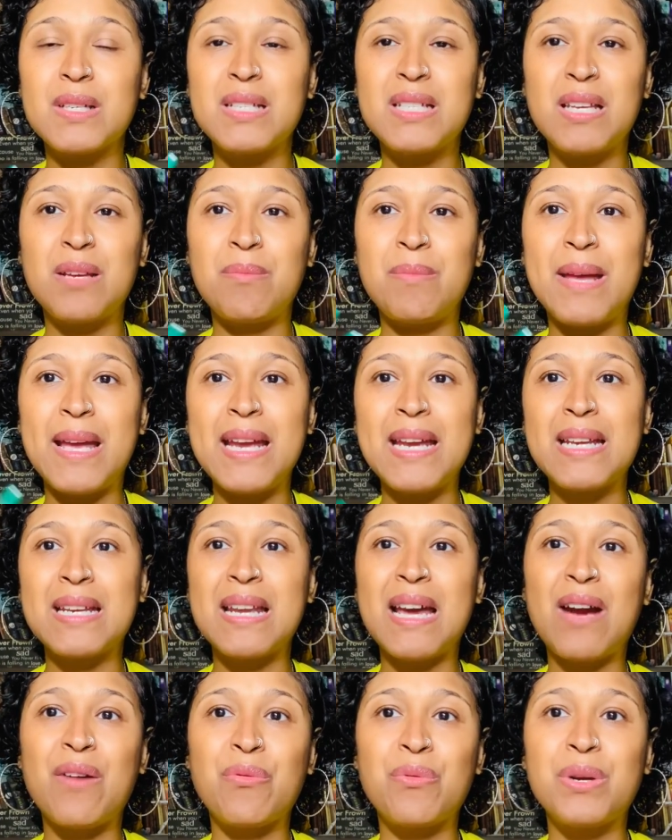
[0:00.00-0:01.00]
to make,
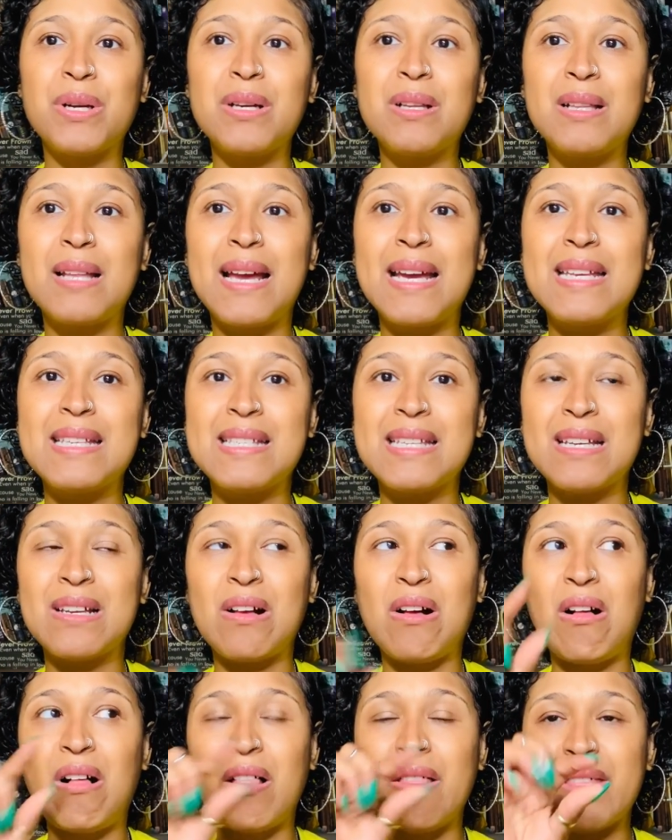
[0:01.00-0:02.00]
not
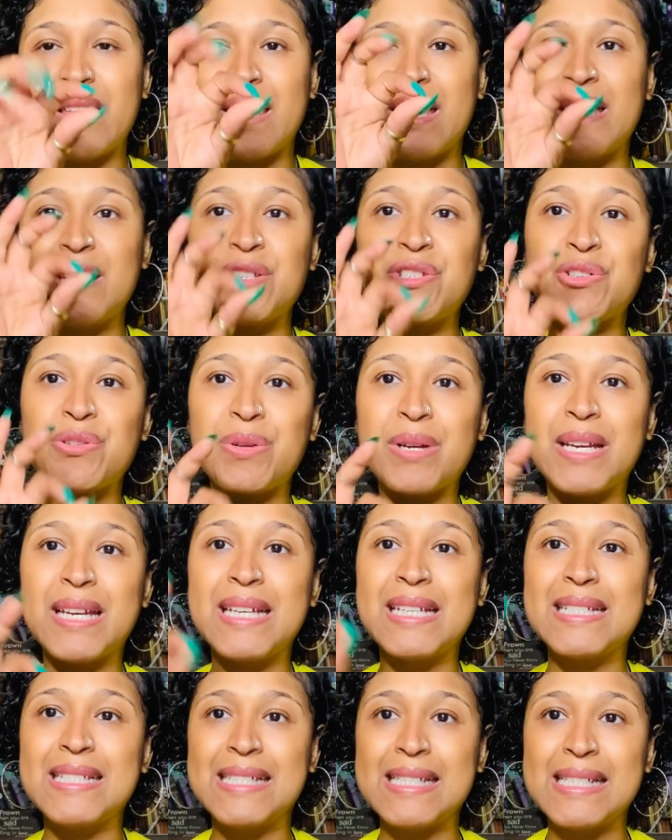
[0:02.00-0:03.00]
realizing all the
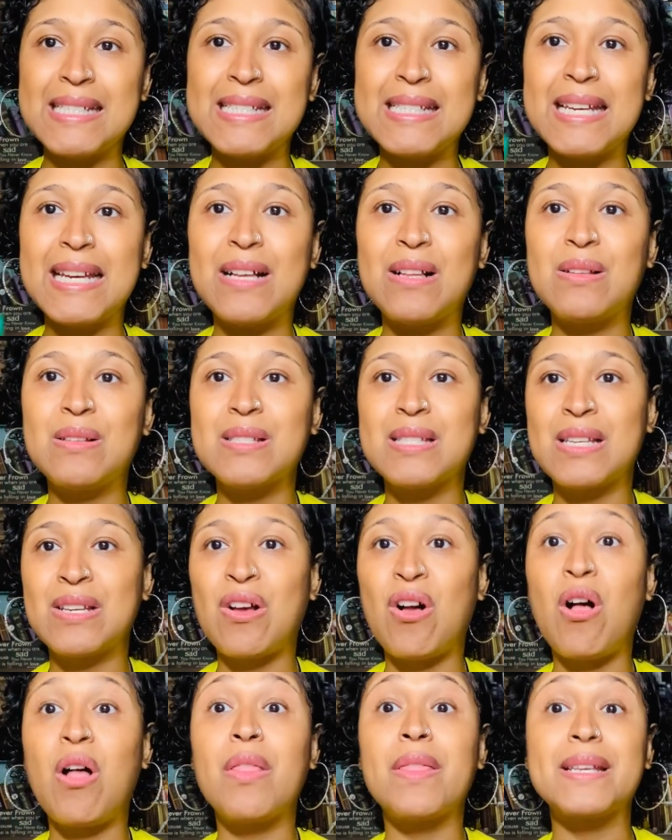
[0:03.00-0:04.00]
intricate details
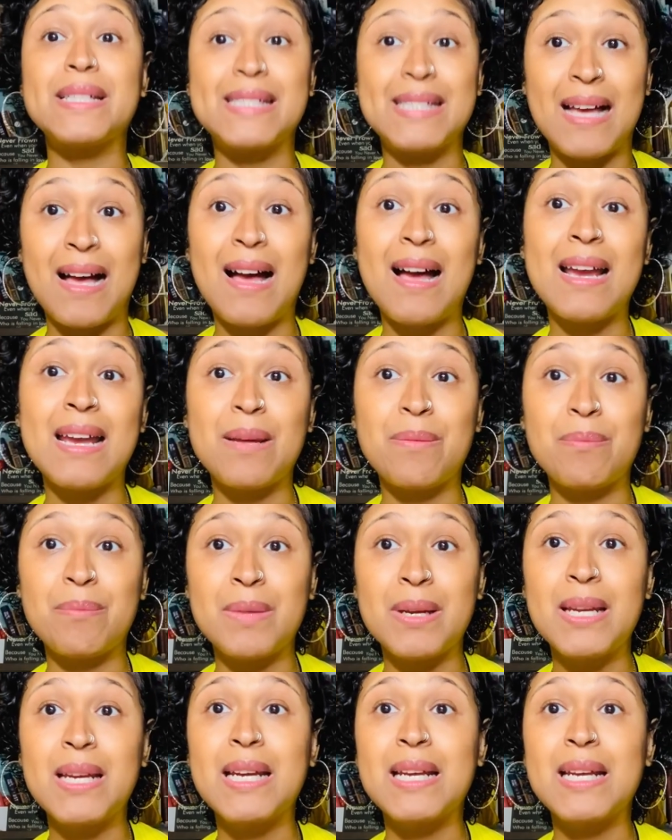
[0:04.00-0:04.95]
and all the time